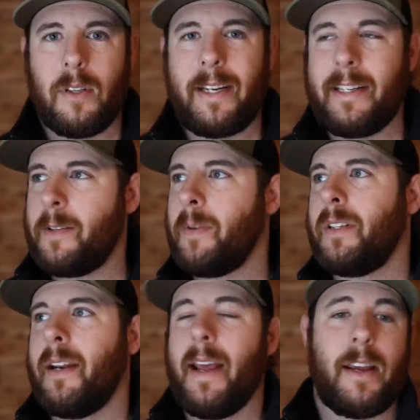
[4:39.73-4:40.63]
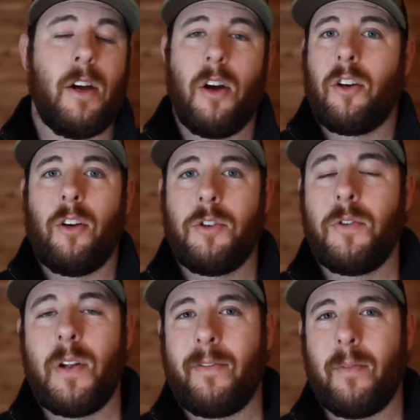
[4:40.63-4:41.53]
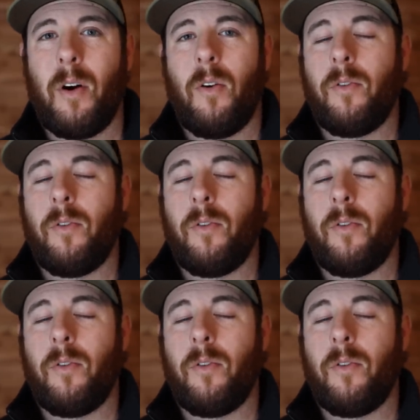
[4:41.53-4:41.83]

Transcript: he needs to be saying, hey, go shoot every bow.